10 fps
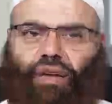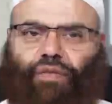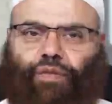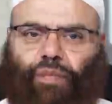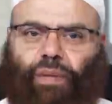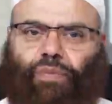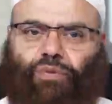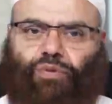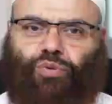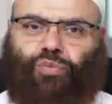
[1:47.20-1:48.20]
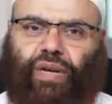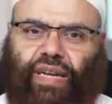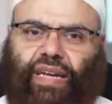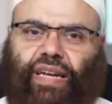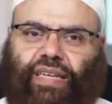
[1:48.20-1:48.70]
for people to
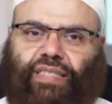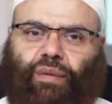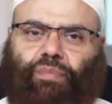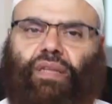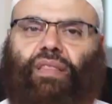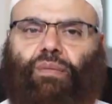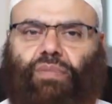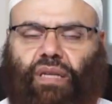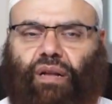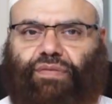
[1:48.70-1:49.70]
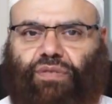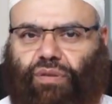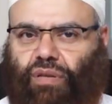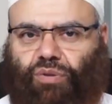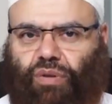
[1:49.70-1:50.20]
willingly submit themselves
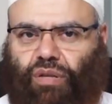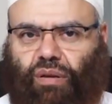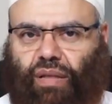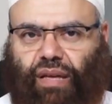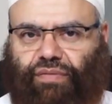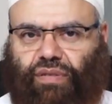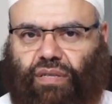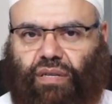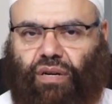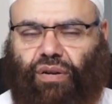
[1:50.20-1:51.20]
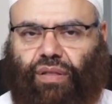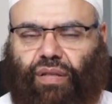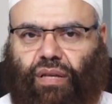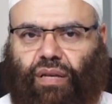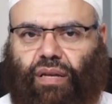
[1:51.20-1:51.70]
to the creator of the heavens and the earth